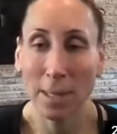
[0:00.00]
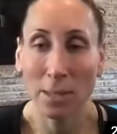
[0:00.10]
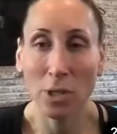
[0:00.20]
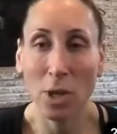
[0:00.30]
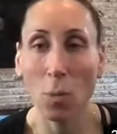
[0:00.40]

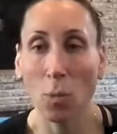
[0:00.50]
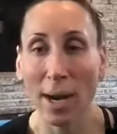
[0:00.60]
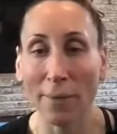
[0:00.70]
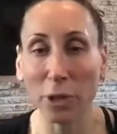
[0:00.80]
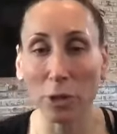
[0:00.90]
So
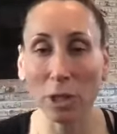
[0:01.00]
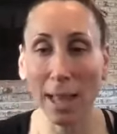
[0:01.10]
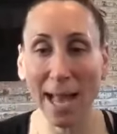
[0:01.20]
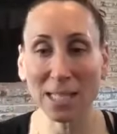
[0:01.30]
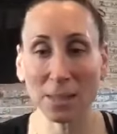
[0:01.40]
whatever your
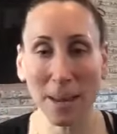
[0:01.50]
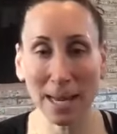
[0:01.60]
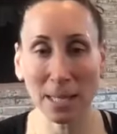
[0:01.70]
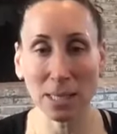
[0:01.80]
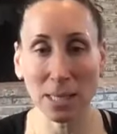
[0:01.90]
clasped
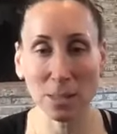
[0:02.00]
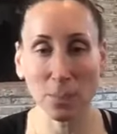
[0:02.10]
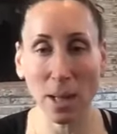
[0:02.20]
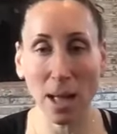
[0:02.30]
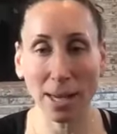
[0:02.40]
hands is
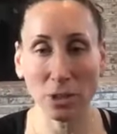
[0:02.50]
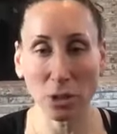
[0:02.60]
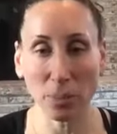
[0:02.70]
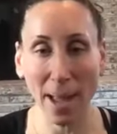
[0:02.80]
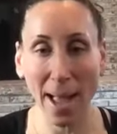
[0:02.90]
behind
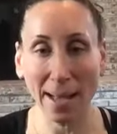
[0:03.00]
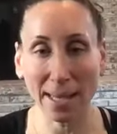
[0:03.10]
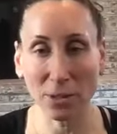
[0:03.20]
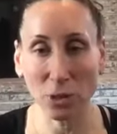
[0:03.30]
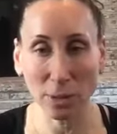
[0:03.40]
your back,
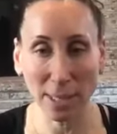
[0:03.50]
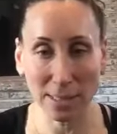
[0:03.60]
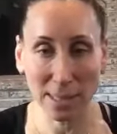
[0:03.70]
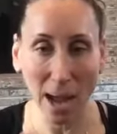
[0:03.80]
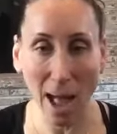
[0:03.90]

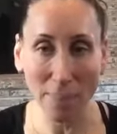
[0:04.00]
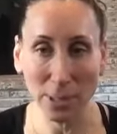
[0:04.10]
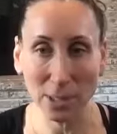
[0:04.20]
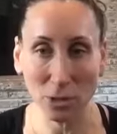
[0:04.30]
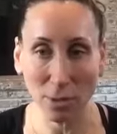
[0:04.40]
interlace the
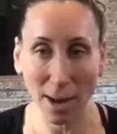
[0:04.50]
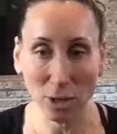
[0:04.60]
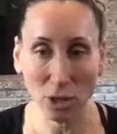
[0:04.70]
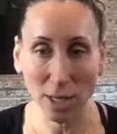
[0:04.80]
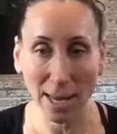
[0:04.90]
opposite
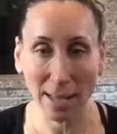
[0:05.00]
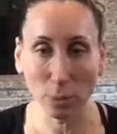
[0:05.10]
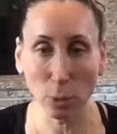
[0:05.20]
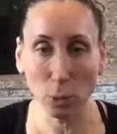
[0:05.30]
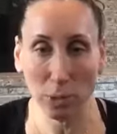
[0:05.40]
direction
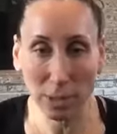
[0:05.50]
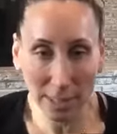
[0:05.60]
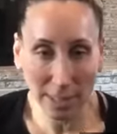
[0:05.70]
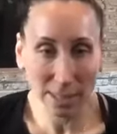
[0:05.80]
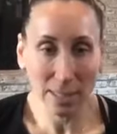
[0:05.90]
and
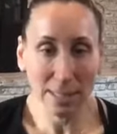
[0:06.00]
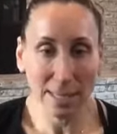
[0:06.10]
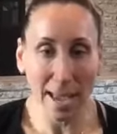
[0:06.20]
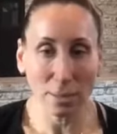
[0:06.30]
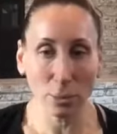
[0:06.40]
loosely
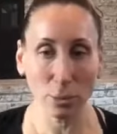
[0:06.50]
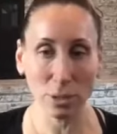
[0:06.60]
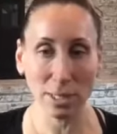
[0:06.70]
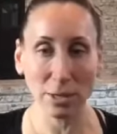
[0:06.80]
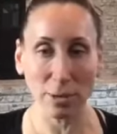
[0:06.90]

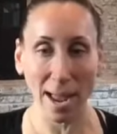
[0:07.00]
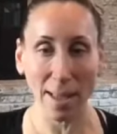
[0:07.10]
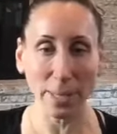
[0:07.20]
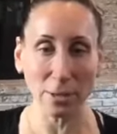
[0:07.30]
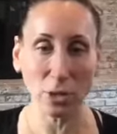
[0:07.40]
grab.
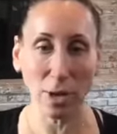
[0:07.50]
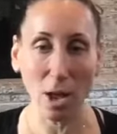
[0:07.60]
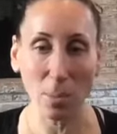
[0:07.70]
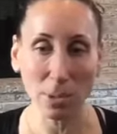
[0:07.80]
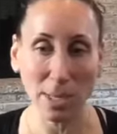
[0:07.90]
Yes, your
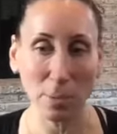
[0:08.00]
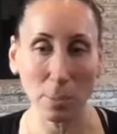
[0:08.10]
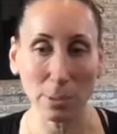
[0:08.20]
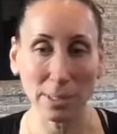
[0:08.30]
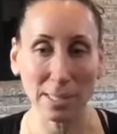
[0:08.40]
elbows have a
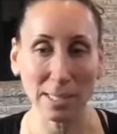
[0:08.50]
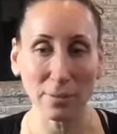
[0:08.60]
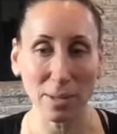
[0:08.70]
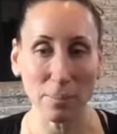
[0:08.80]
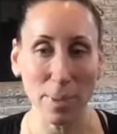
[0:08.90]
pretty
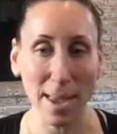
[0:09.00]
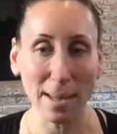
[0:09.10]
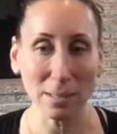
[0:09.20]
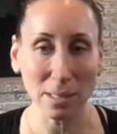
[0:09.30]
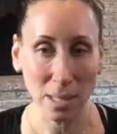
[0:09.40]
significant
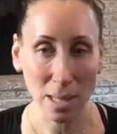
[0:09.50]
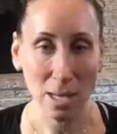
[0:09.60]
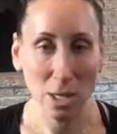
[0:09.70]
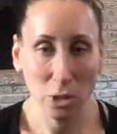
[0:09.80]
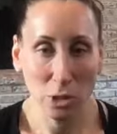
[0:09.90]
bend,
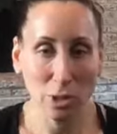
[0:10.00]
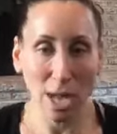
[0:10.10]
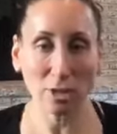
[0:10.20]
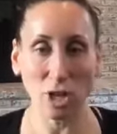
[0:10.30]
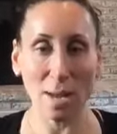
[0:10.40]
so you're
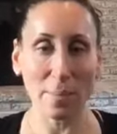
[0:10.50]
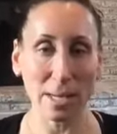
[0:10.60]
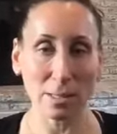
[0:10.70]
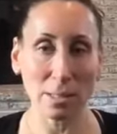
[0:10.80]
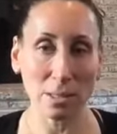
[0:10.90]
not jamming
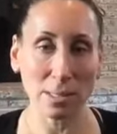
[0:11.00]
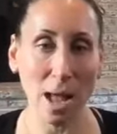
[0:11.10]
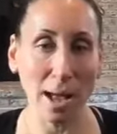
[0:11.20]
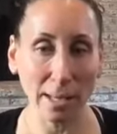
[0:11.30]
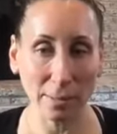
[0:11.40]
into the
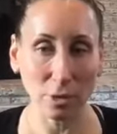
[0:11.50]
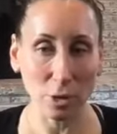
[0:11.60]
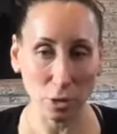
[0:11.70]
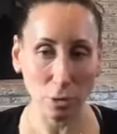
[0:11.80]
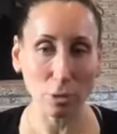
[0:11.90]
socket of
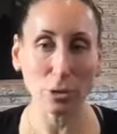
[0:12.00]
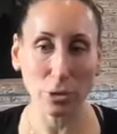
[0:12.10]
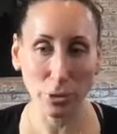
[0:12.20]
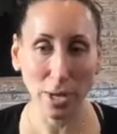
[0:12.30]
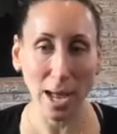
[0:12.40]
your
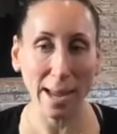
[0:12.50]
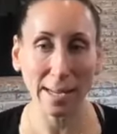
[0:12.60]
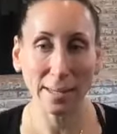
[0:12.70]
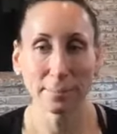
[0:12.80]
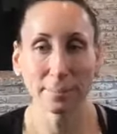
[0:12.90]
shoulders. You got it.